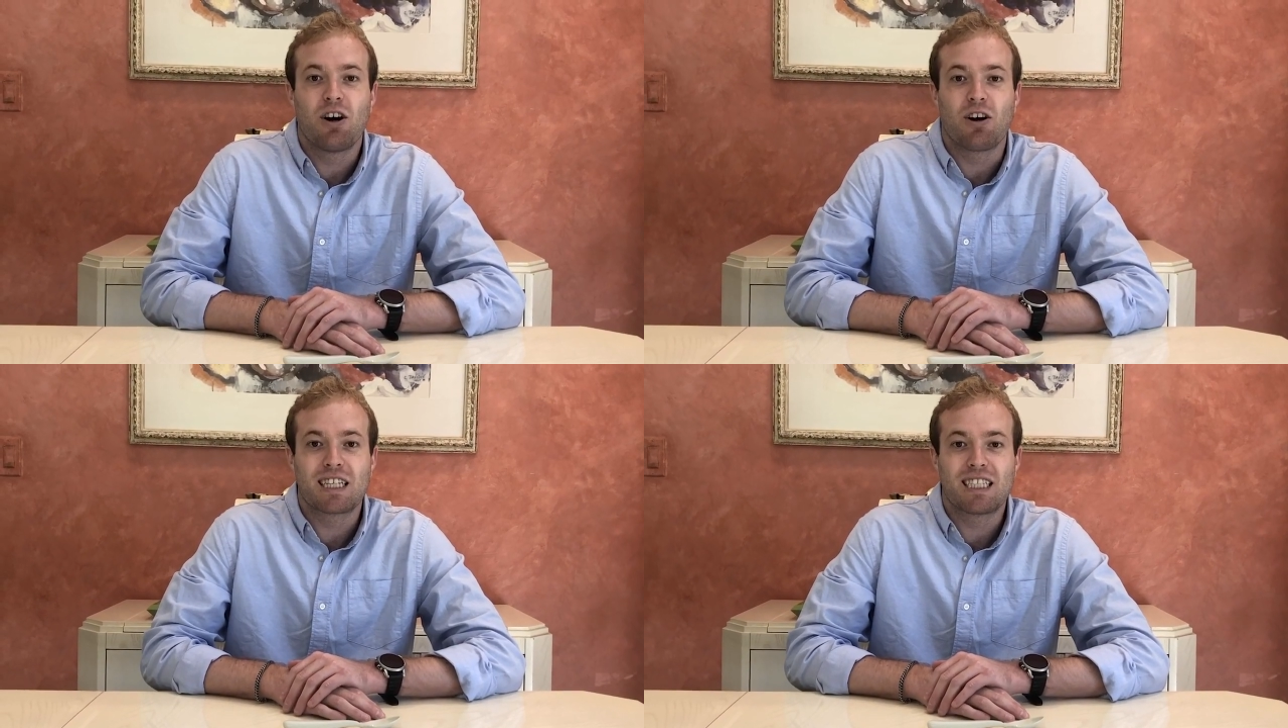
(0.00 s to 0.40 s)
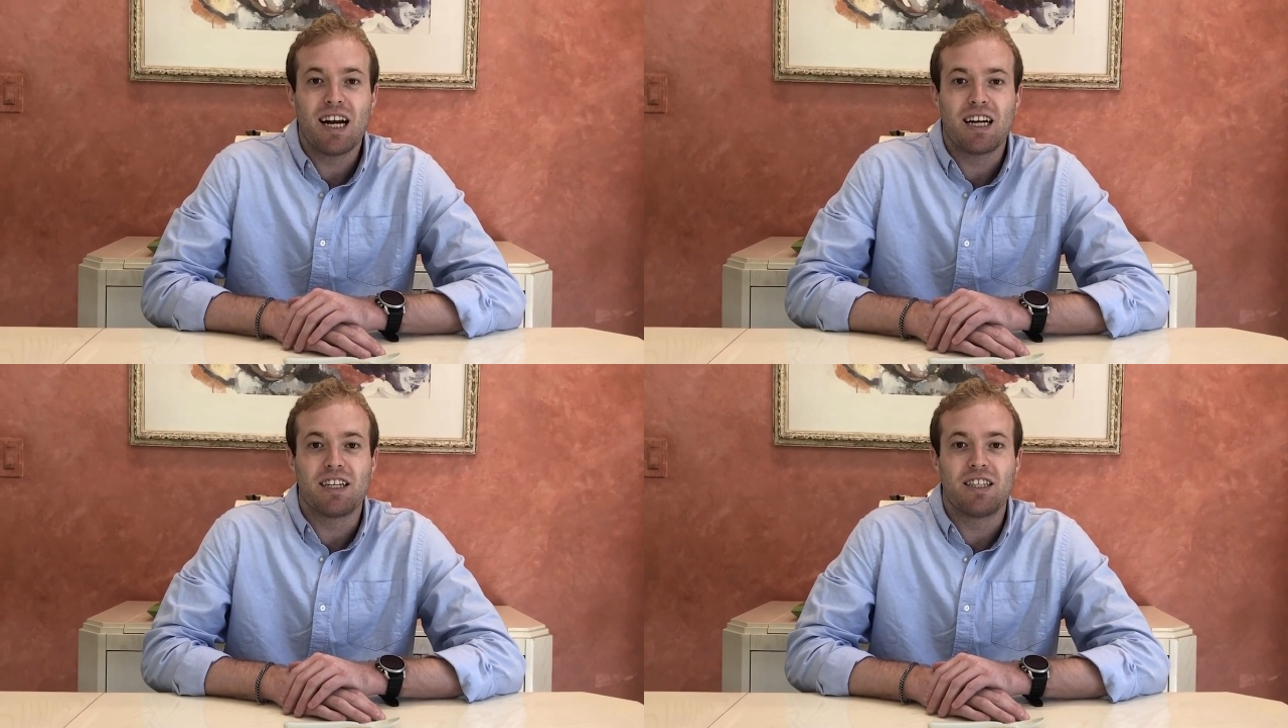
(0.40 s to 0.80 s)
are
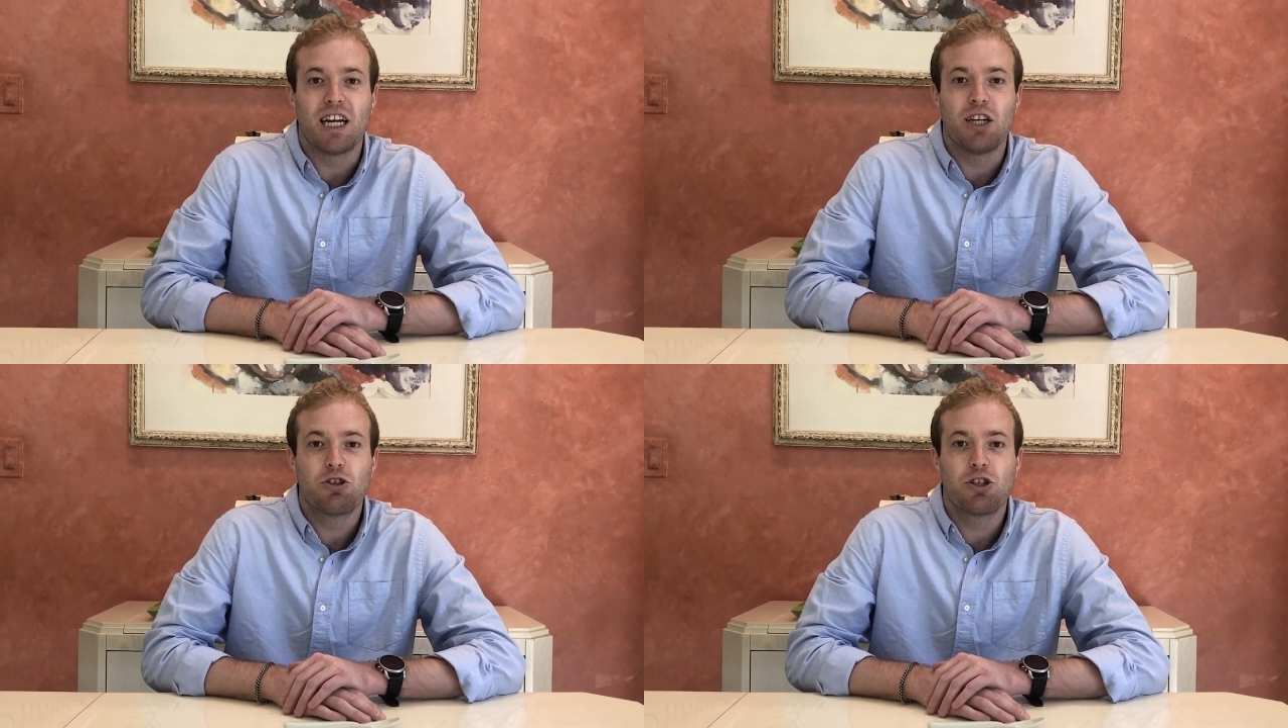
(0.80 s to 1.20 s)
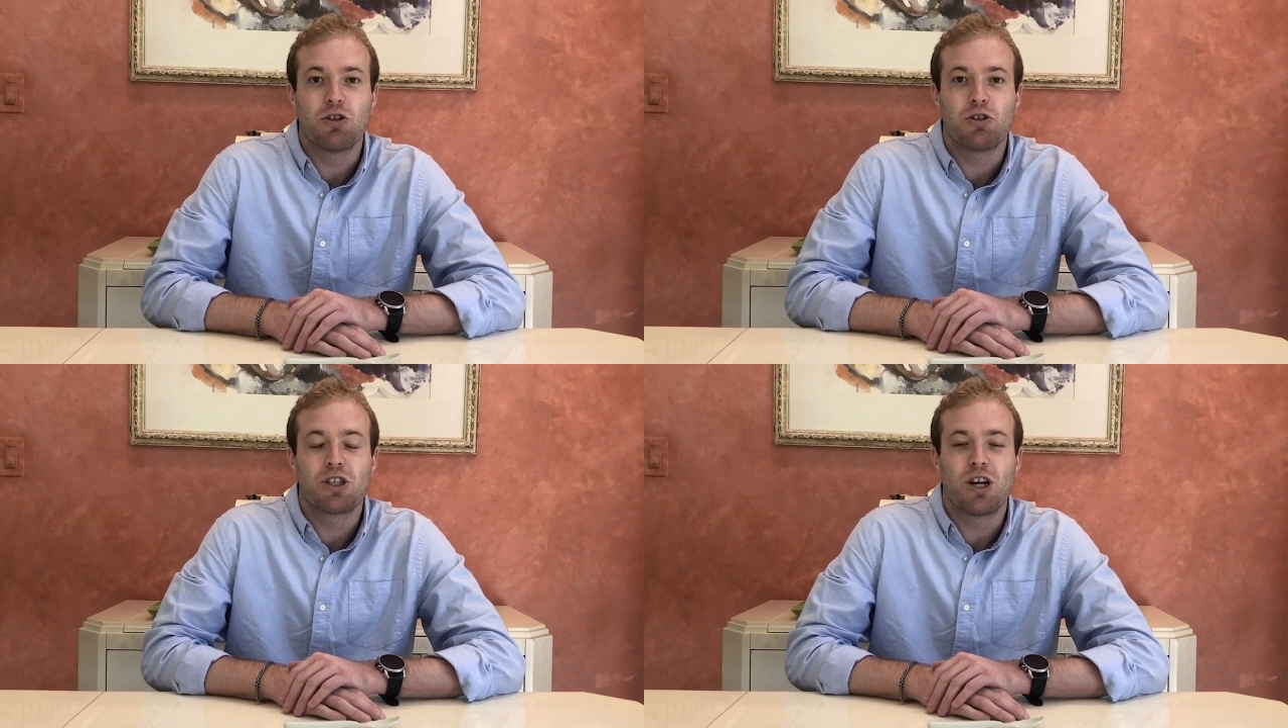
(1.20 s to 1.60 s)
excited to
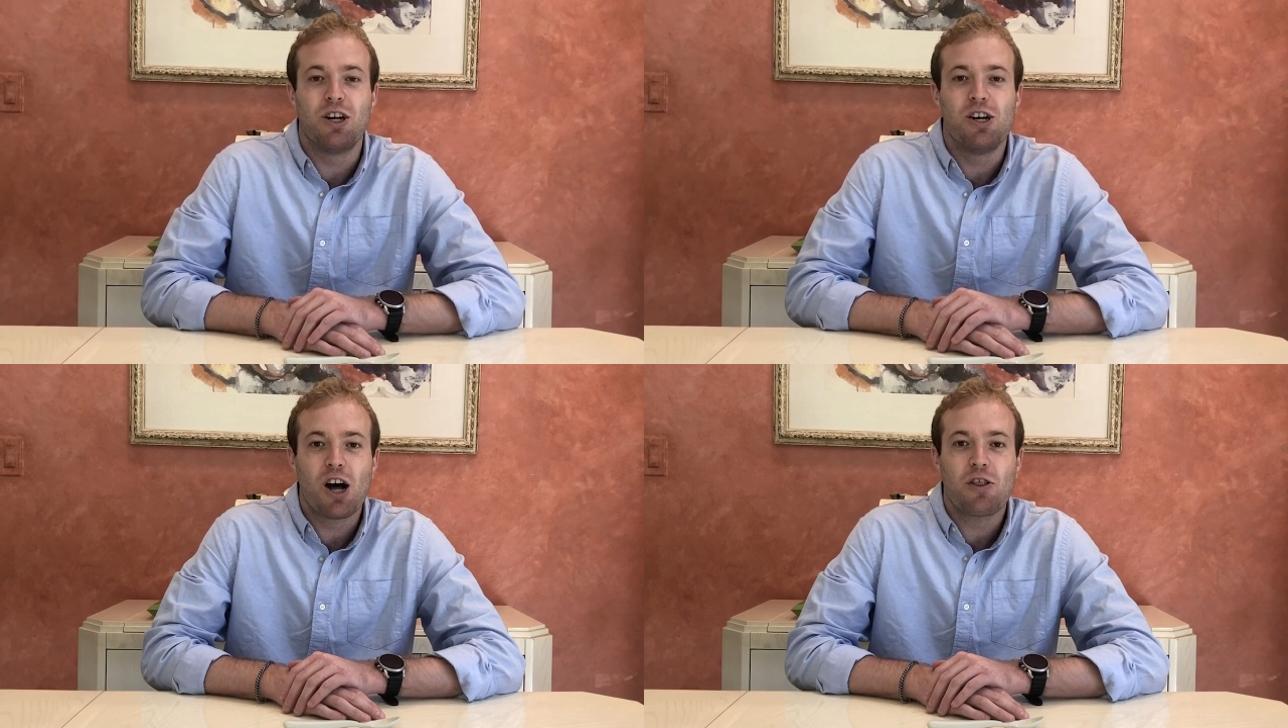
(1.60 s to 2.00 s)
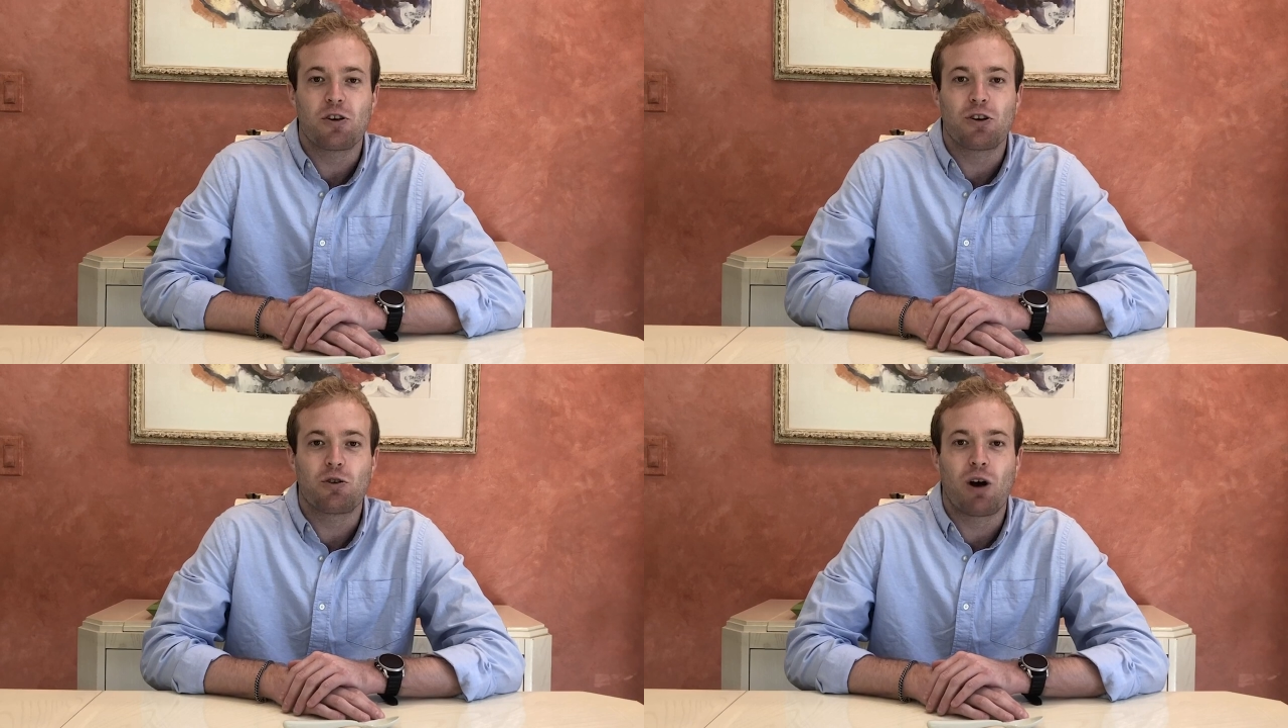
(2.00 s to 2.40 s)
introduce
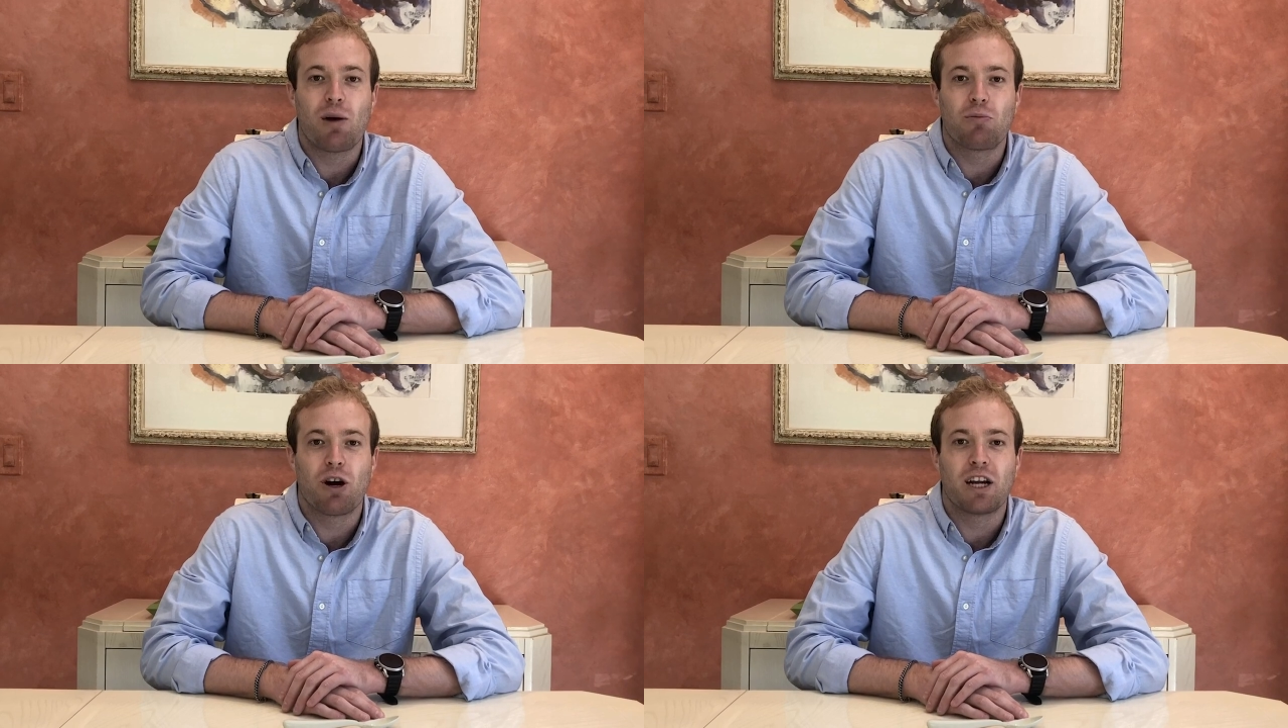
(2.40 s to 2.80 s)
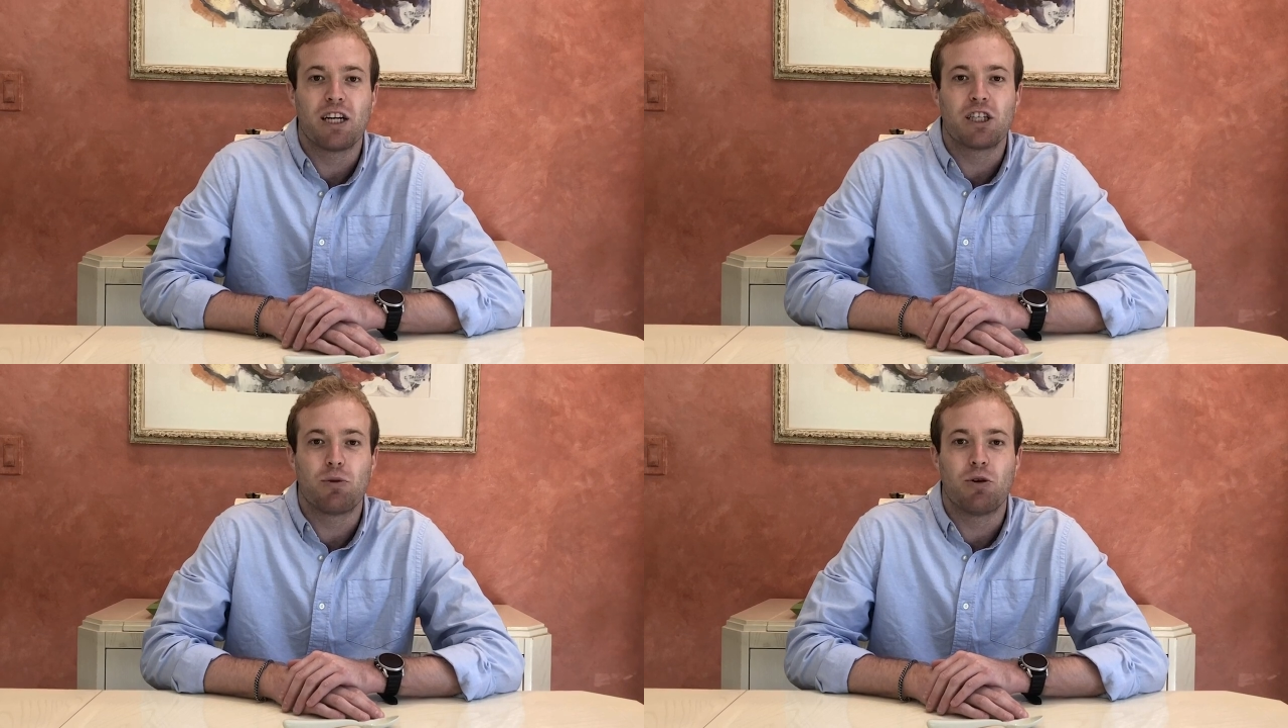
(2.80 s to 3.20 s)
another
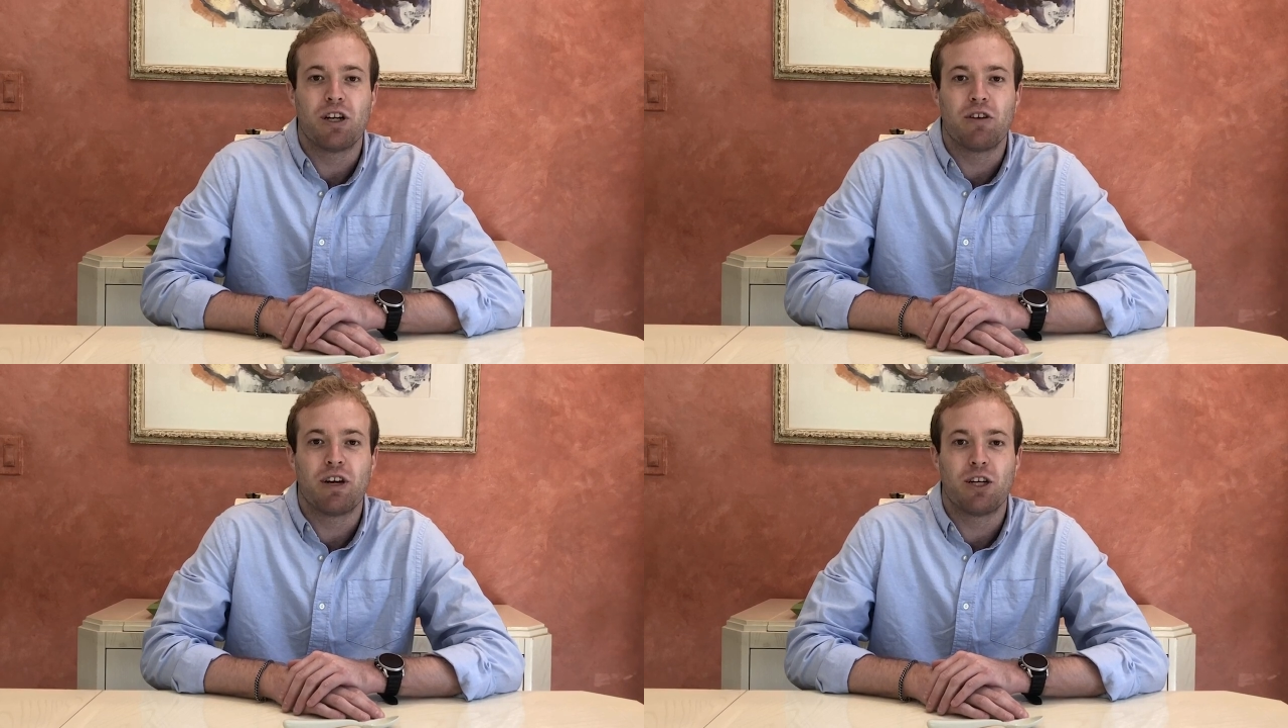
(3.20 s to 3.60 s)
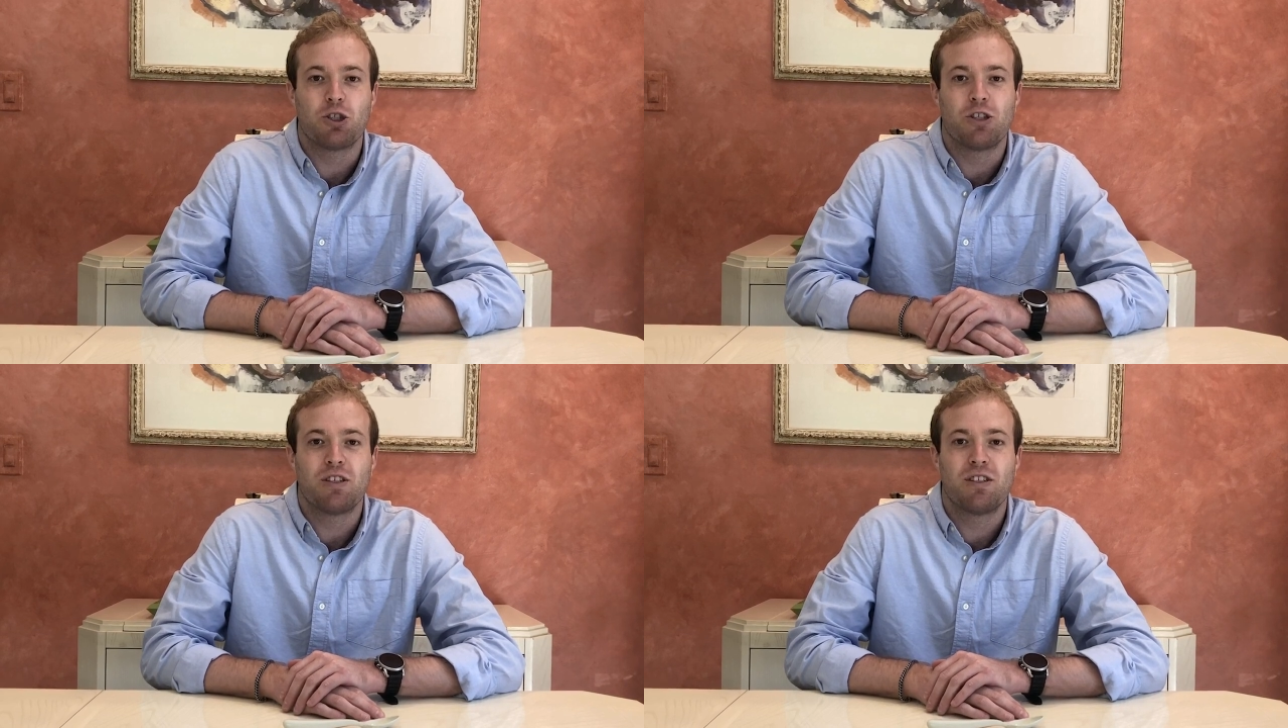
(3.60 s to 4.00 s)
groundbreaking spoon
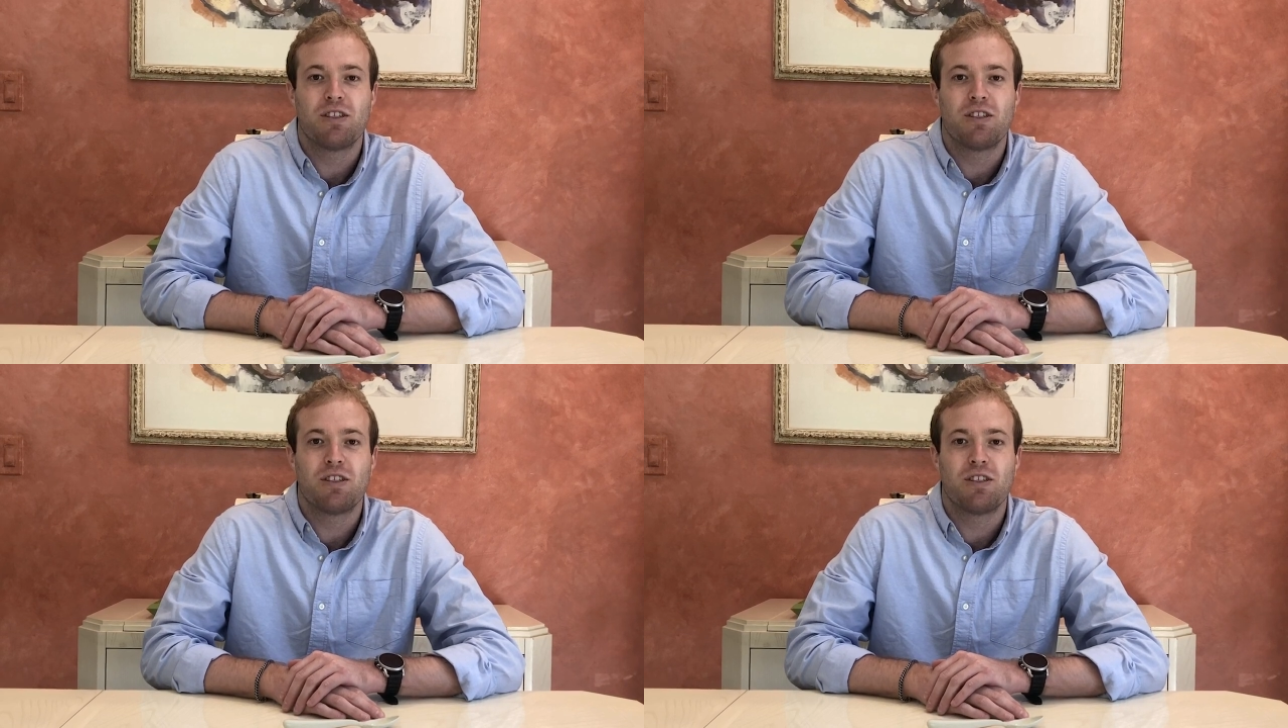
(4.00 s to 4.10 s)
innovation.